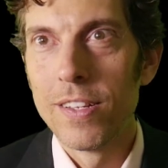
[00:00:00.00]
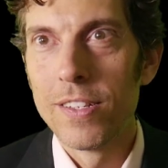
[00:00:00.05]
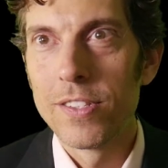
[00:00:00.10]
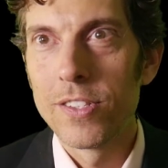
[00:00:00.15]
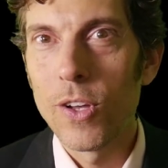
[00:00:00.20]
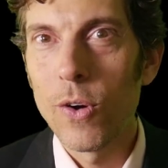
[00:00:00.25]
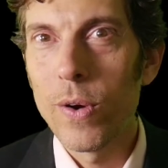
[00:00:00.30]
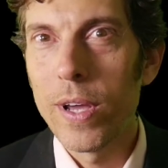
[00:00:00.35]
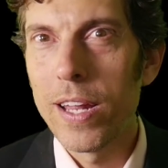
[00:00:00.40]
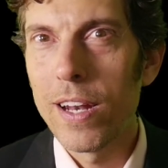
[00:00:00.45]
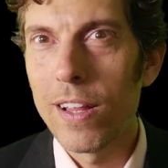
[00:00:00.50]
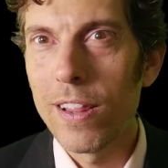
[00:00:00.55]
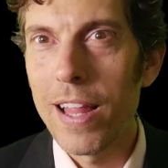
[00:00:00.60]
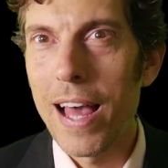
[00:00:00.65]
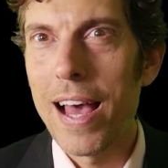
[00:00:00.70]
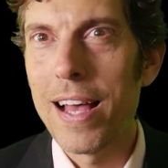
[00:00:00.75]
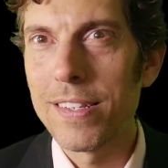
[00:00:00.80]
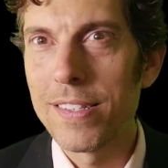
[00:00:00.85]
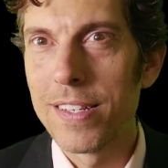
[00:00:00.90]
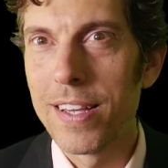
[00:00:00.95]
So in
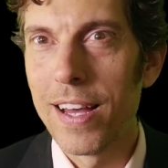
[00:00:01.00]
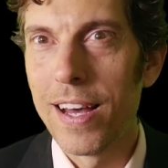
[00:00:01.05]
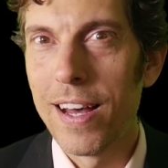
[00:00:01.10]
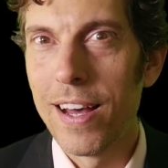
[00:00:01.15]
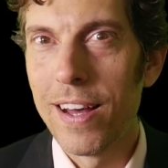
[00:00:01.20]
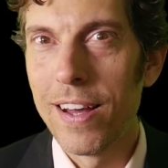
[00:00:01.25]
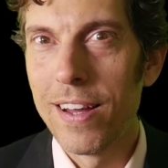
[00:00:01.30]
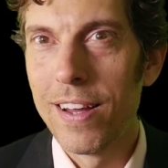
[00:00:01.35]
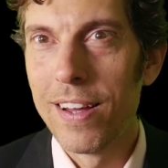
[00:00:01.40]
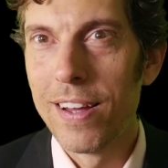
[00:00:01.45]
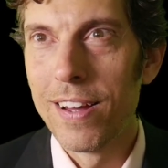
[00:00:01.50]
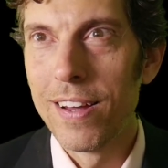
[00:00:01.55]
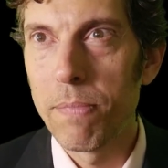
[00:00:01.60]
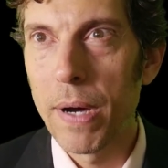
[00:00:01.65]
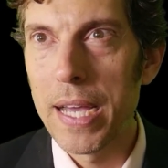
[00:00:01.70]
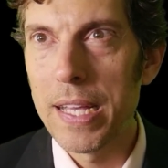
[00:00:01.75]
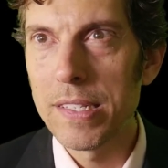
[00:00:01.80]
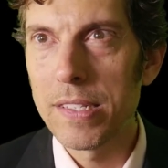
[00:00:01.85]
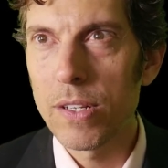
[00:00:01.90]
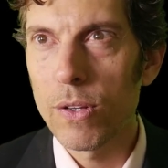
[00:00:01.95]
Alaska,
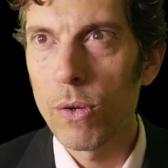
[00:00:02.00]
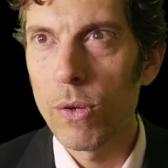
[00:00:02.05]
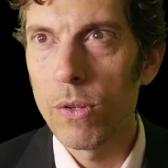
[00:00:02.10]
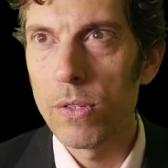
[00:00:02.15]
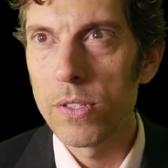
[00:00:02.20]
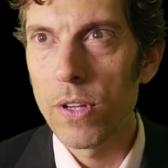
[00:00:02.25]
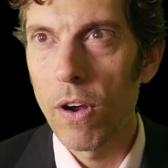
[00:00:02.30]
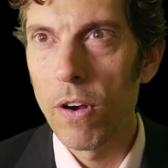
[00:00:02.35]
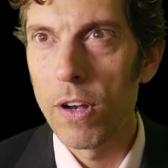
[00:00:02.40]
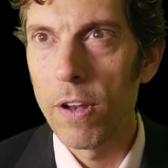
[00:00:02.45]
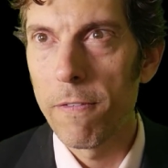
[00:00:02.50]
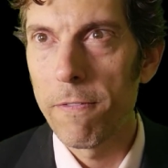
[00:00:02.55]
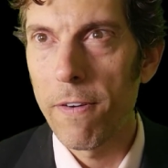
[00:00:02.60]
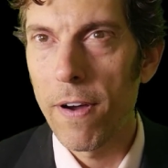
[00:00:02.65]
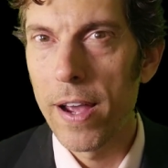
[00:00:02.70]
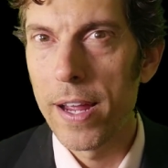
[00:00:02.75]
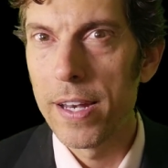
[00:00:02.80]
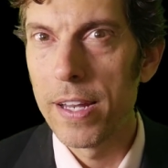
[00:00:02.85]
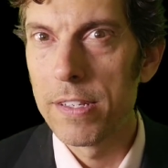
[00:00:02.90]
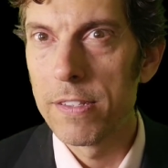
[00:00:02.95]
bicycles are
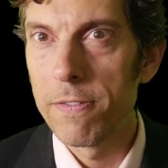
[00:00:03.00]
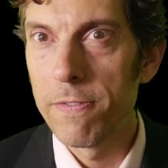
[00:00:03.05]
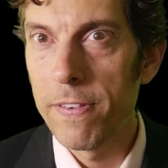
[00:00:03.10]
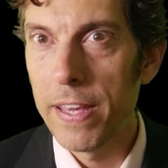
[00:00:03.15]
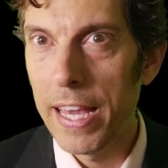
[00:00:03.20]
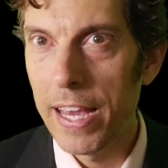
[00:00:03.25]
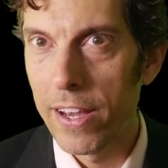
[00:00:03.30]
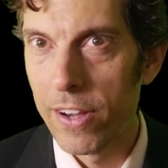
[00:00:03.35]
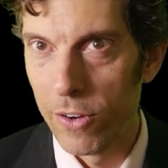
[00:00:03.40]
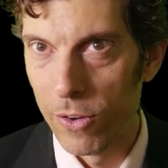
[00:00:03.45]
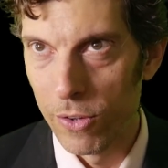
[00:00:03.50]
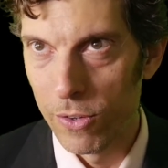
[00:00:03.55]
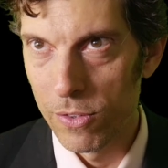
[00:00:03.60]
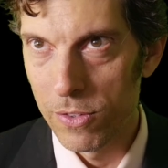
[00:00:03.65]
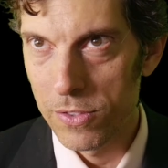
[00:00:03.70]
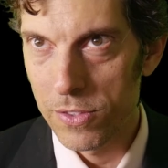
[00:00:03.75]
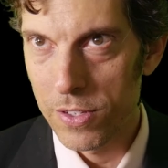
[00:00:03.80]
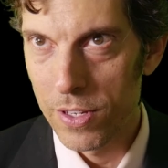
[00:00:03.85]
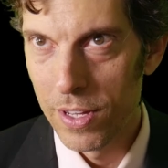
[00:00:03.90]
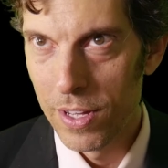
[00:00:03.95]
defined as
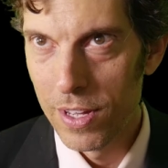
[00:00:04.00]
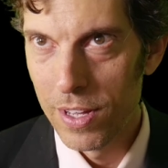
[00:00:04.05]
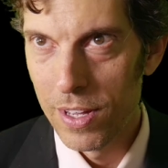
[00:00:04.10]
vehicles,